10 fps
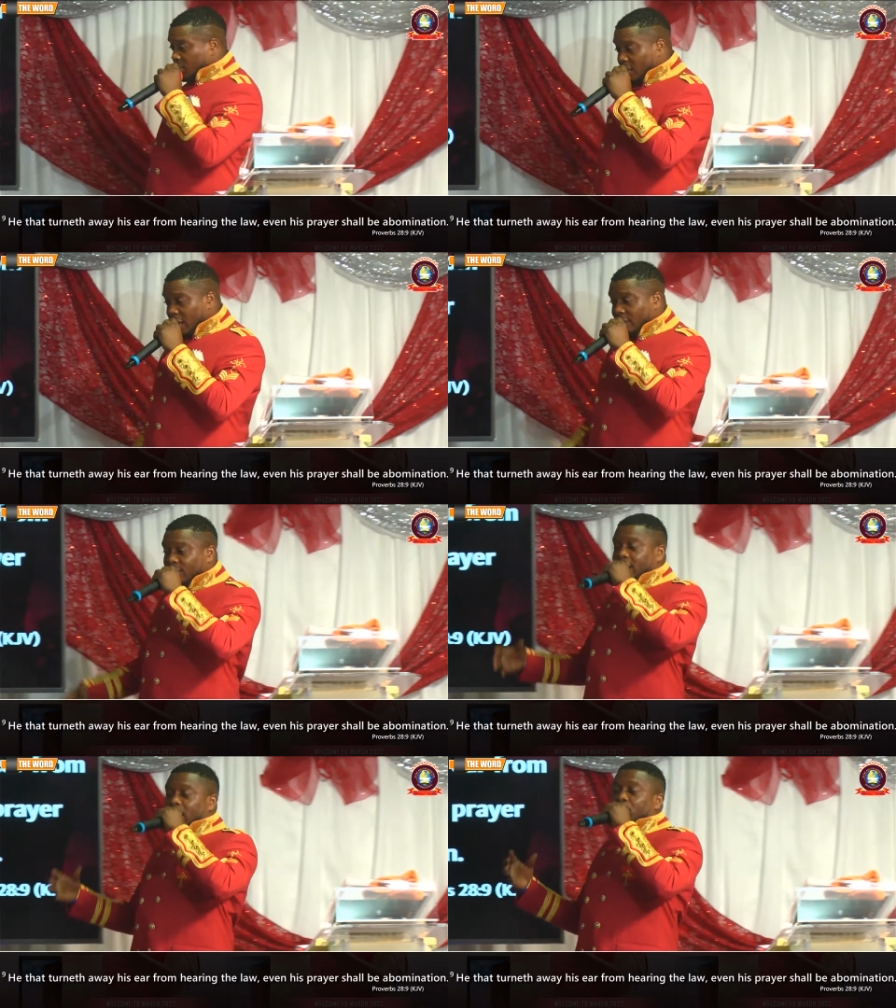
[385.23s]
Every
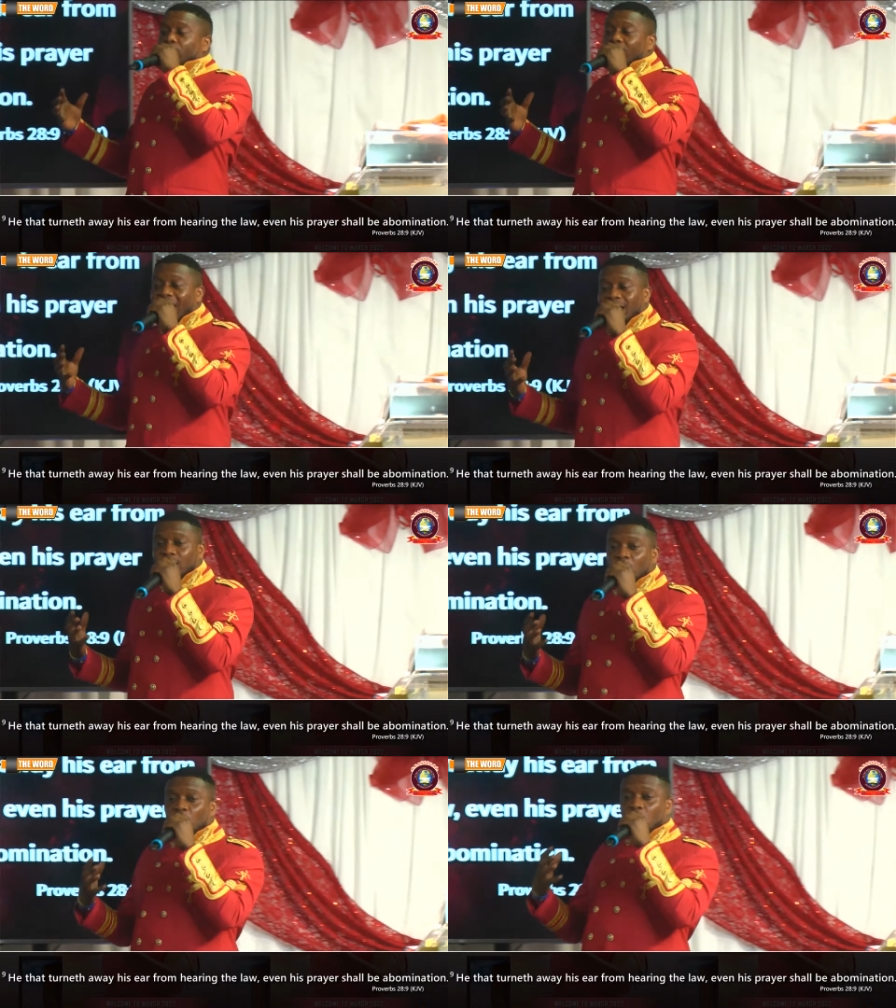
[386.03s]
time you hate
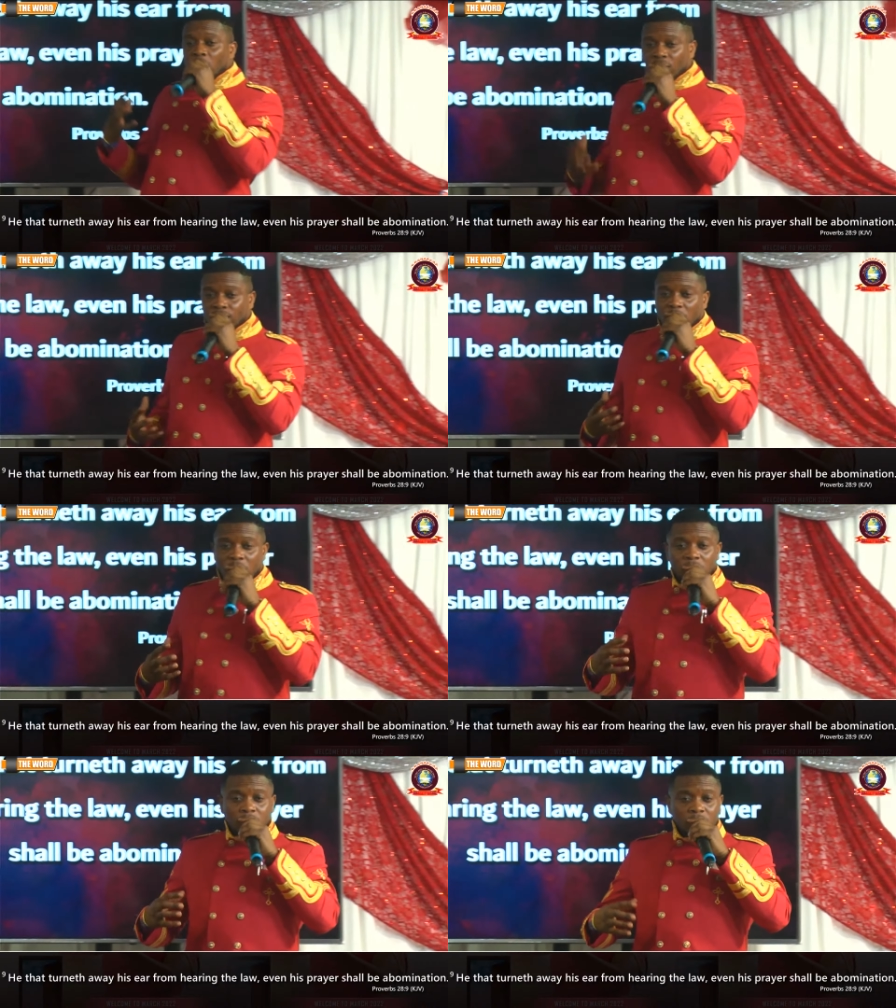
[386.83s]
the word of
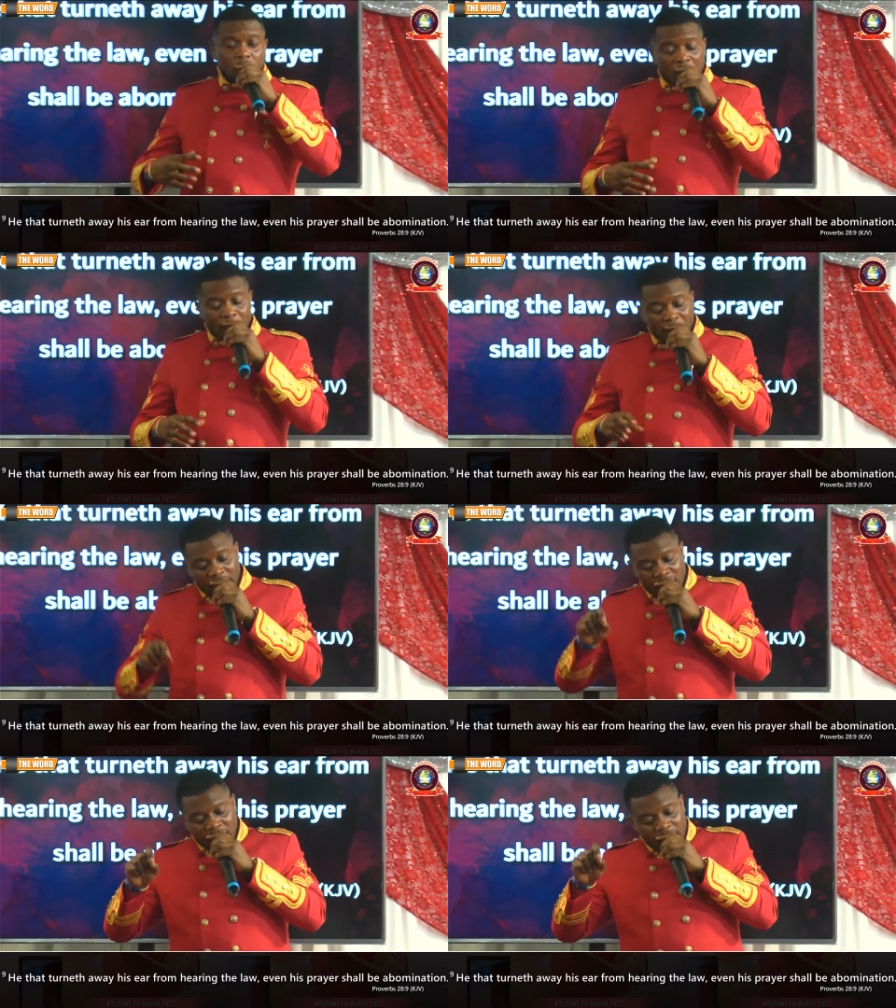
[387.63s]
God, you are making an